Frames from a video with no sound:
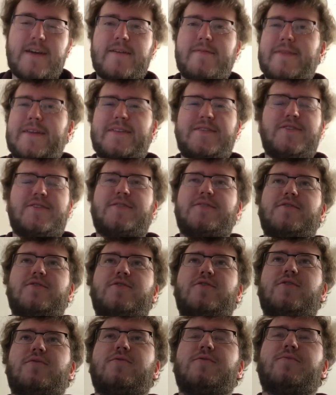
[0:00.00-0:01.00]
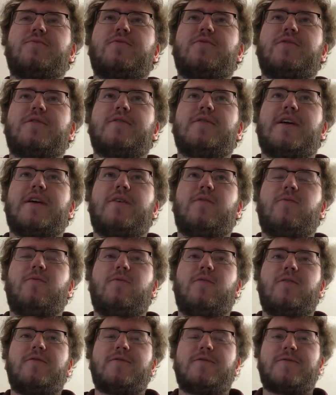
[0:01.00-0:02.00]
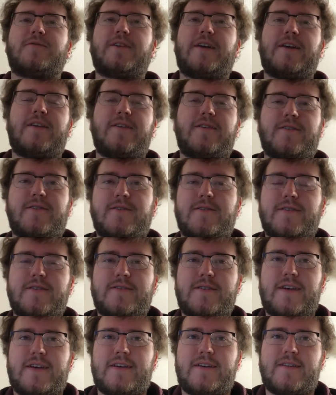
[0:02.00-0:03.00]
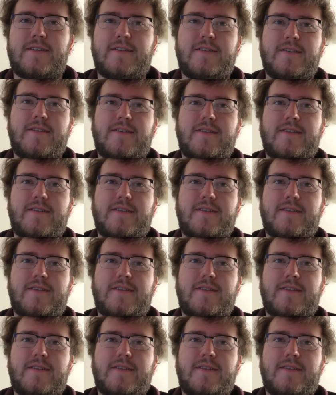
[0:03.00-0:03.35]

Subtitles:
But that just shows more into how Walter's character is like.